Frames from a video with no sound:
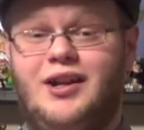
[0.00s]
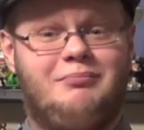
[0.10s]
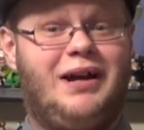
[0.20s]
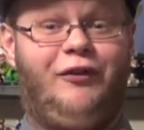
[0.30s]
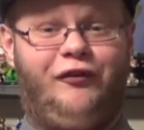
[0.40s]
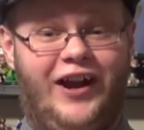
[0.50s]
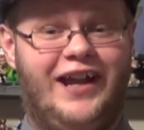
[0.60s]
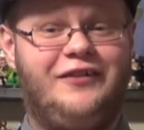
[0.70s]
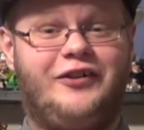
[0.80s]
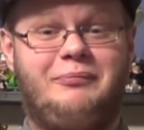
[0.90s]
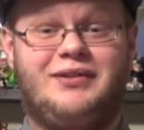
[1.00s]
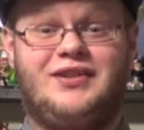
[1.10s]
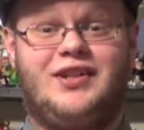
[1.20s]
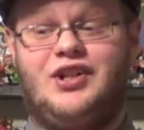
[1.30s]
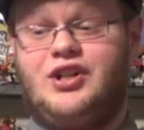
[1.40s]
My favorite
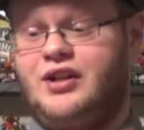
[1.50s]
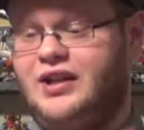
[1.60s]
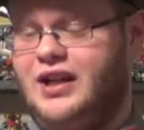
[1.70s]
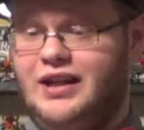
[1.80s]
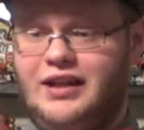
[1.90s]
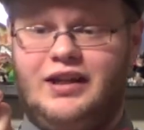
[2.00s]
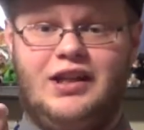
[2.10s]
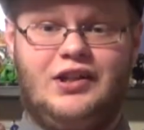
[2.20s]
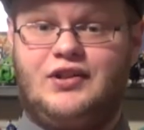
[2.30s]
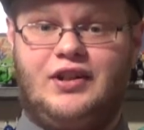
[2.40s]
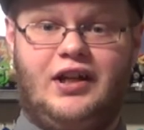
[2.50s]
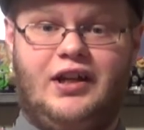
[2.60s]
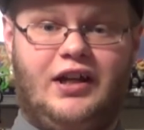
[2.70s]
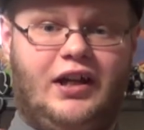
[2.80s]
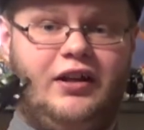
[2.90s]
position is
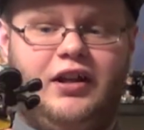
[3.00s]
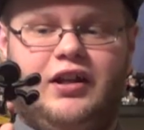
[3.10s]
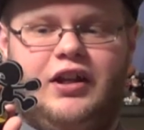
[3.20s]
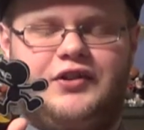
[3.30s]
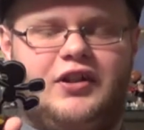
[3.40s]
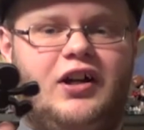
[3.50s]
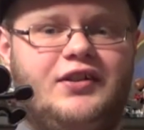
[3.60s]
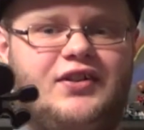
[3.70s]
his art